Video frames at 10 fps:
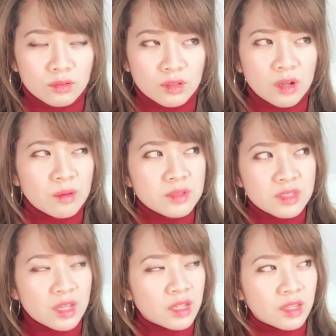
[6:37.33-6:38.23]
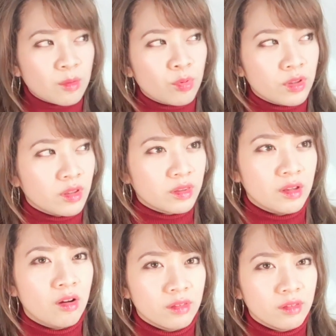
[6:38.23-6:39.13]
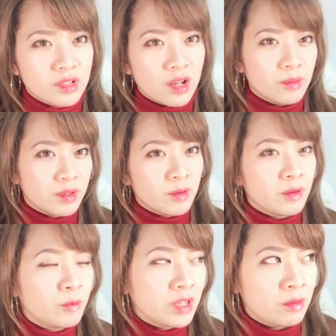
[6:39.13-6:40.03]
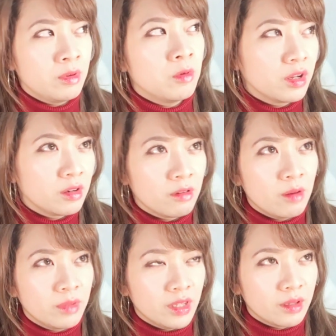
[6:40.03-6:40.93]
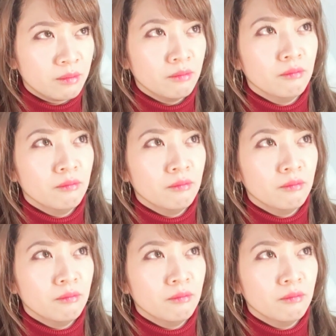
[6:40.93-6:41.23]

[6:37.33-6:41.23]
And I'm not saying like breathe like that all the time. Like, we can't be walking around and be like,